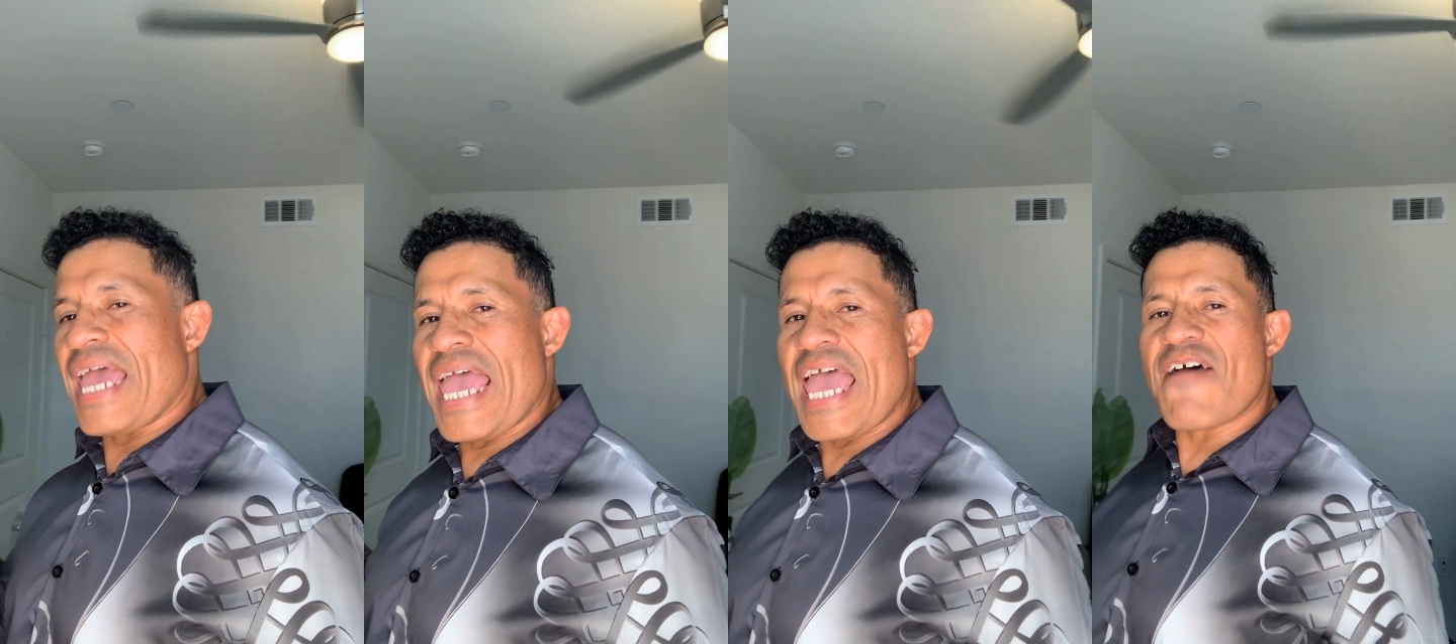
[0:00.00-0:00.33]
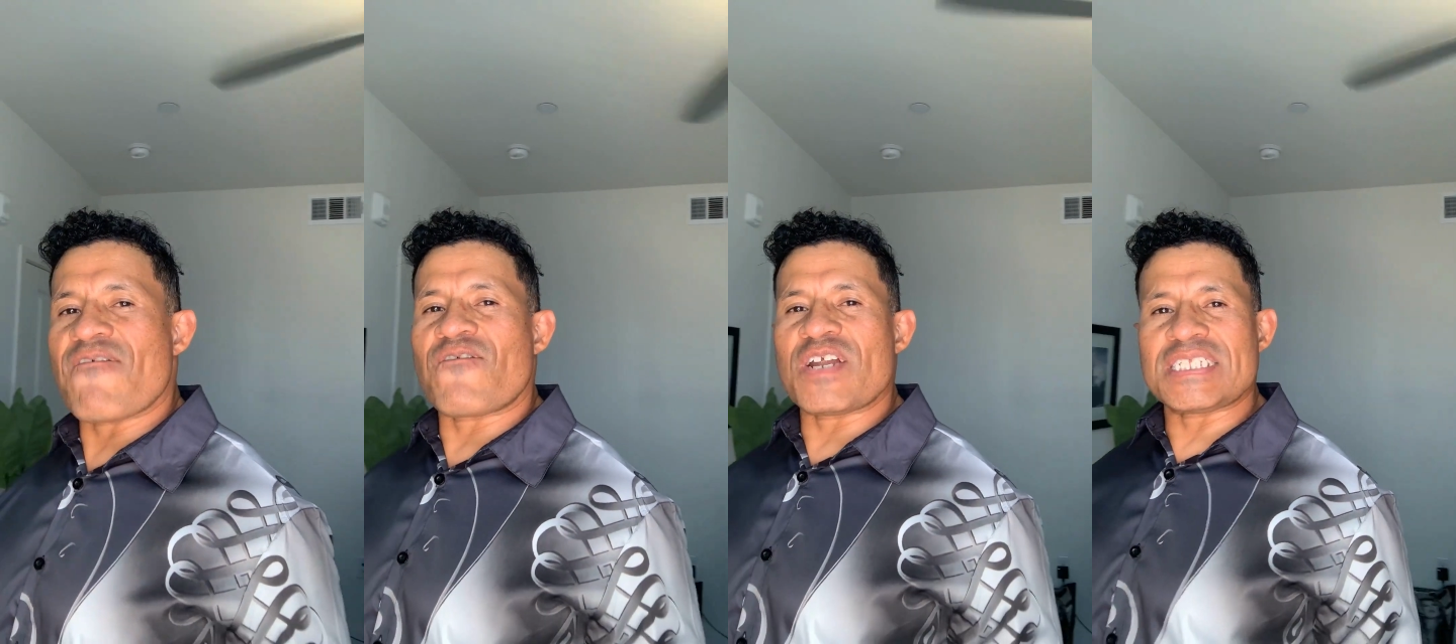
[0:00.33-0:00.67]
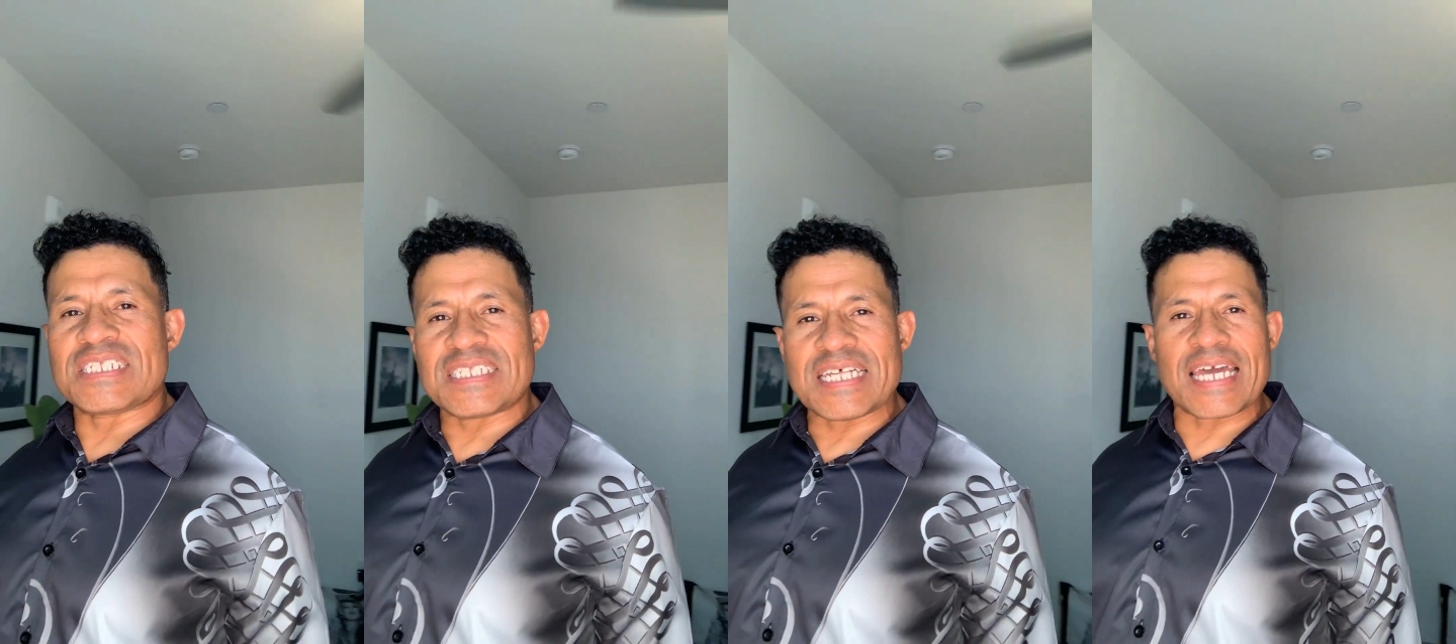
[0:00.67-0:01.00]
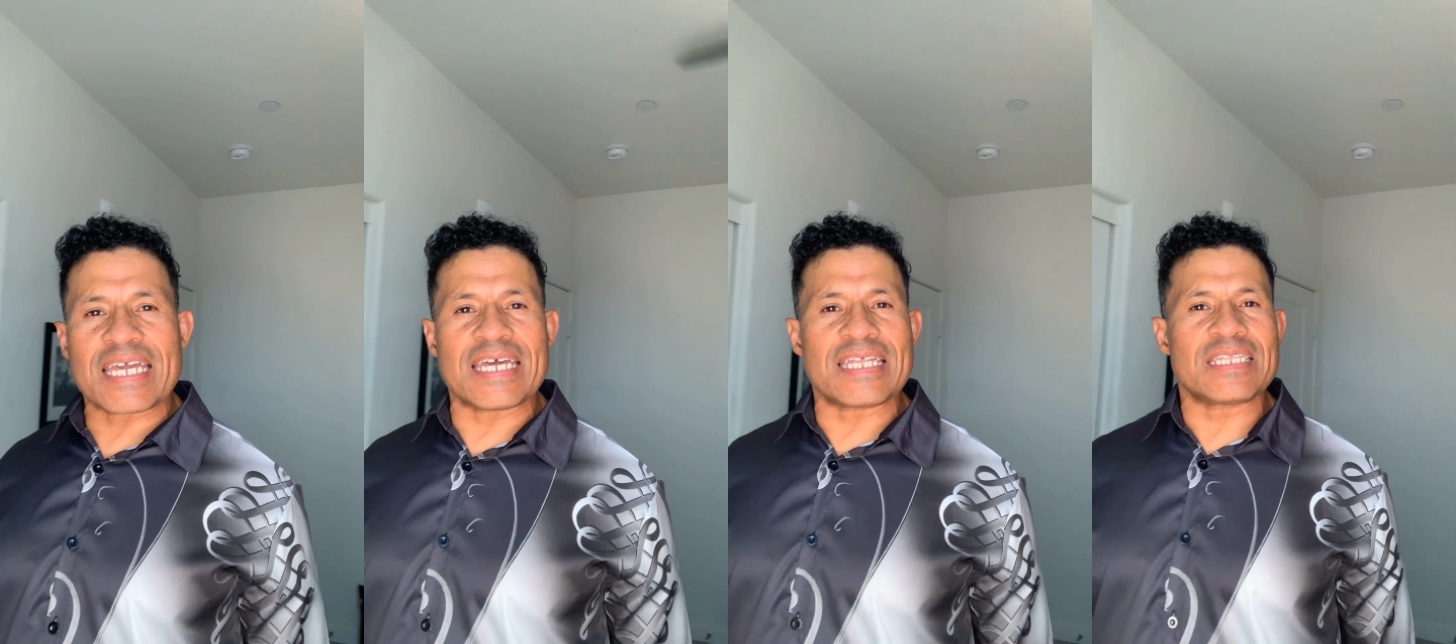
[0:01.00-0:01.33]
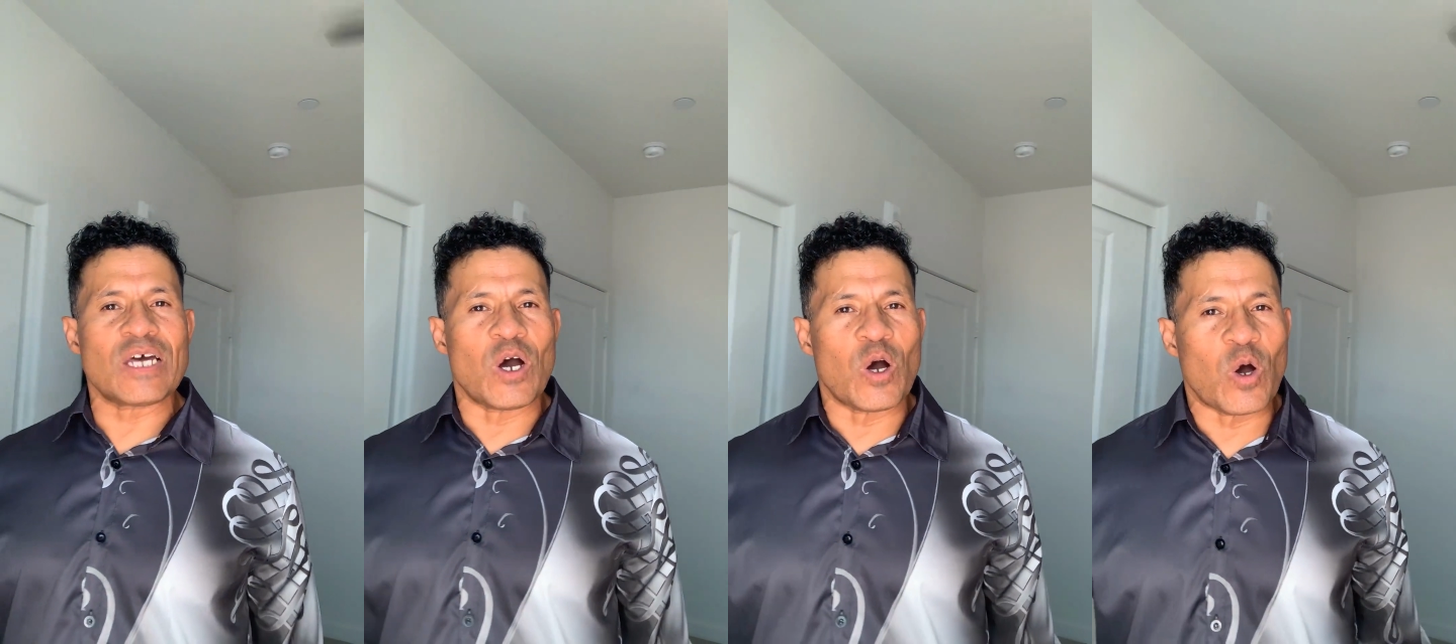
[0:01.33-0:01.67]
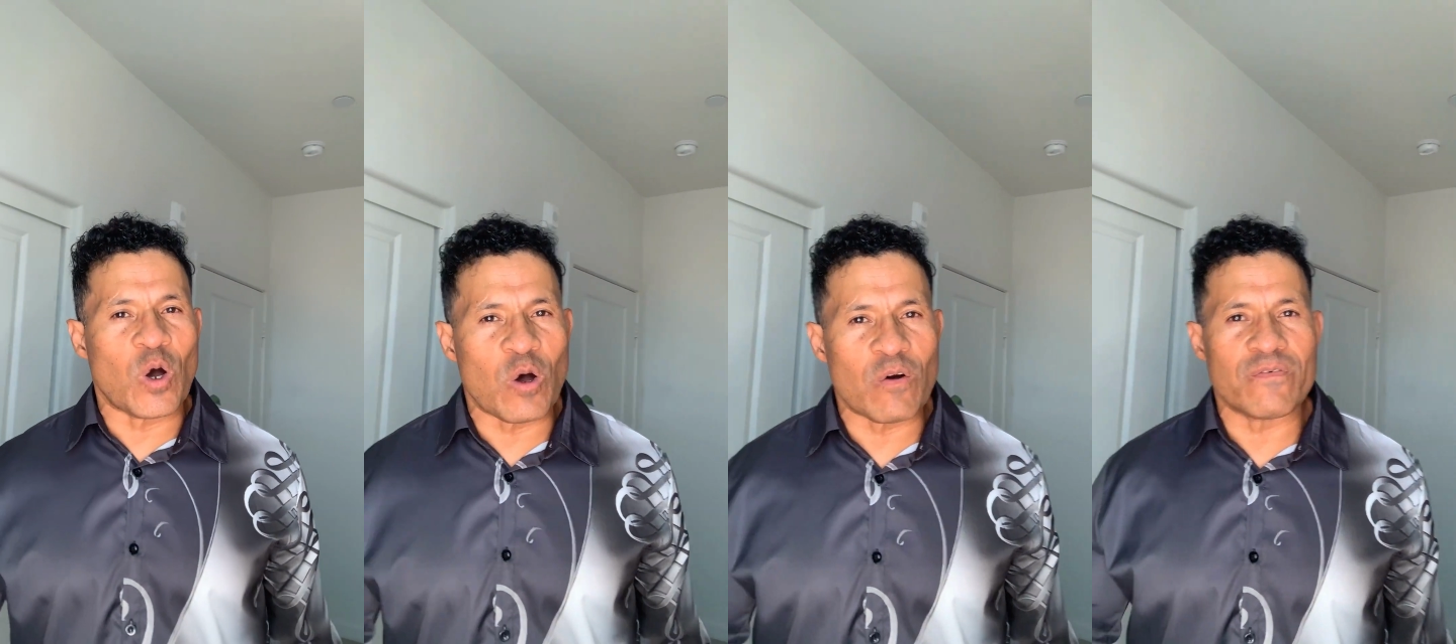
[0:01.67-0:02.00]
every second
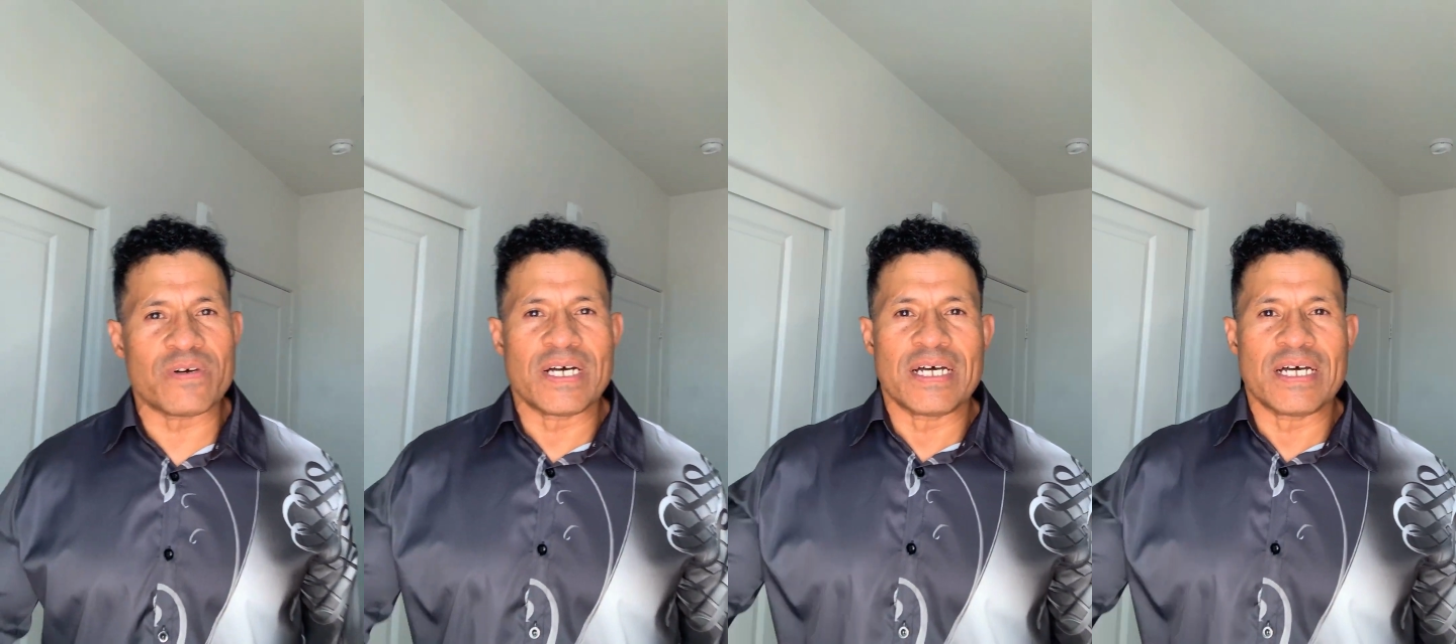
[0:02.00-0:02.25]
of